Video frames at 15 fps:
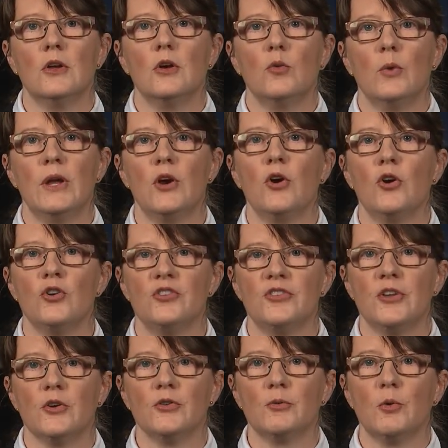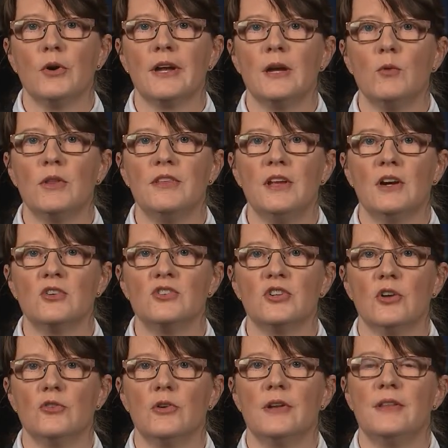We urge those working with young
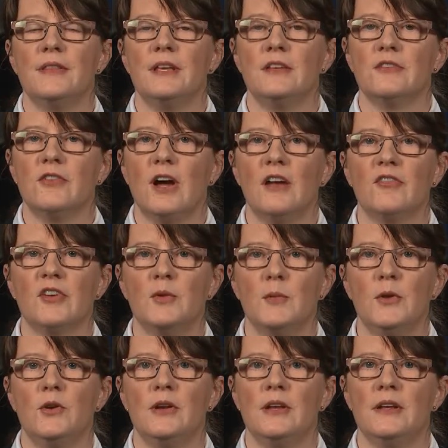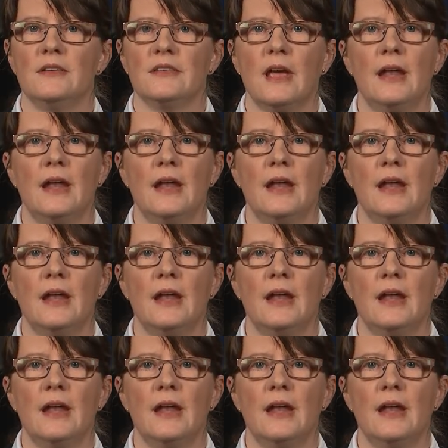children in these five communities